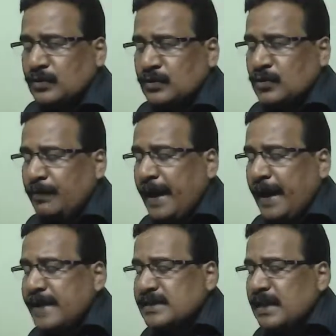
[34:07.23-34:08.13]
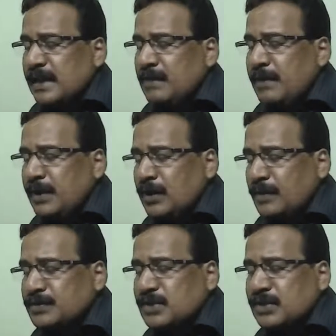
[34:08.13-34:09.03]
So first element of
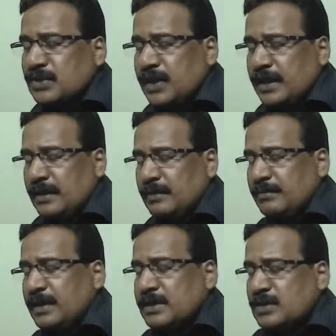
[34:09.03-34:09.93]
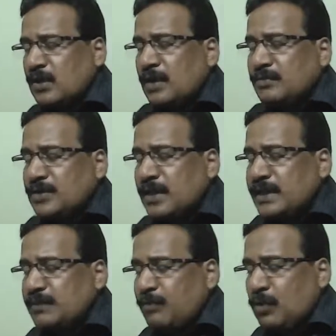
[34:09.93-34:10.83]
C3 means column 3
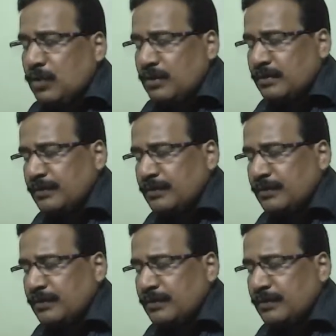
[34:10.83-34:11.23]
is 4.